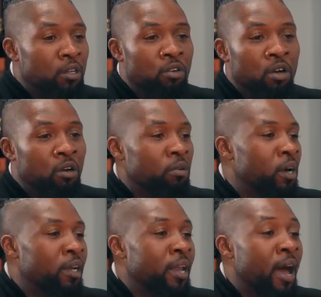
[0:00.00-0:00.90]
You know,
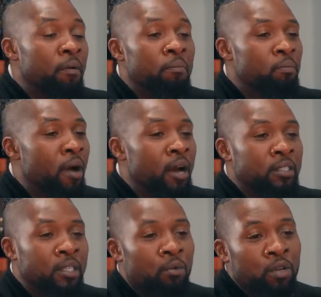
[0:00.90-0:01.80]
a lot of
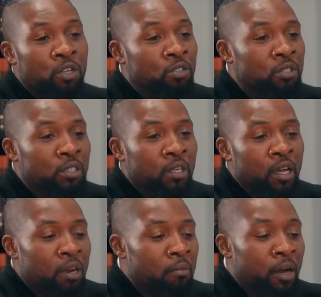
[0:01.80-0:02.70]
products that we use
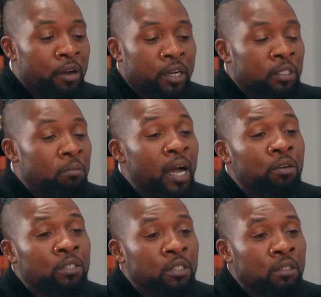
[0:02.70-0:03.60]
in America is
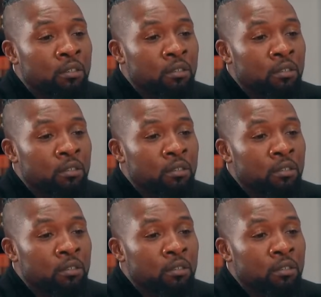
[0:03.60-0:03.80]
biotin.